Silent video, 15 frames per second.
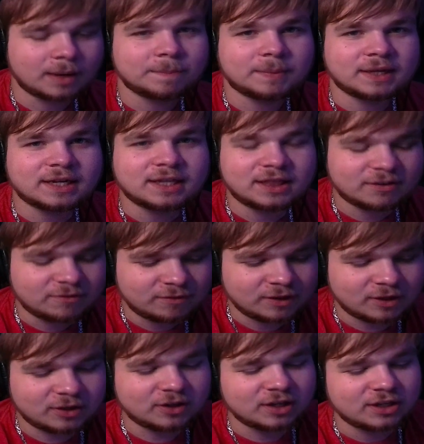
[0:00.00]
Been in the
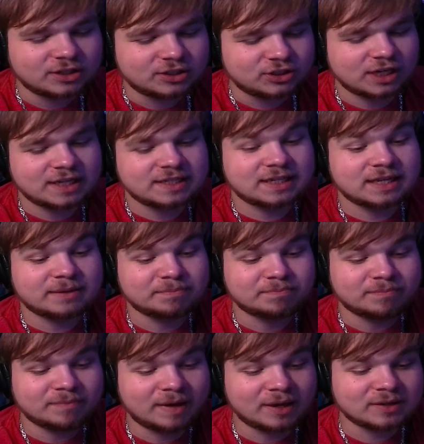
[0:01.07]
field
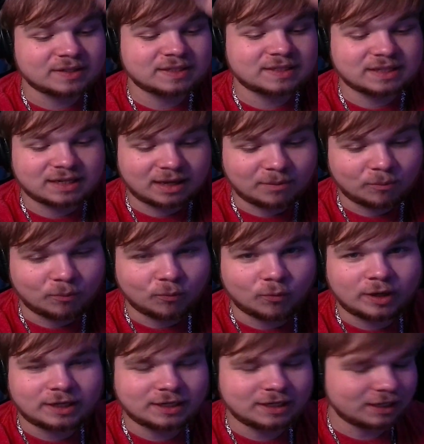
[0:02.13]
chasing mills till I'm
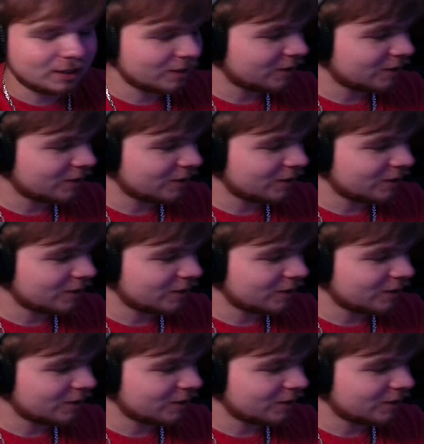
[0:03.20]
winded.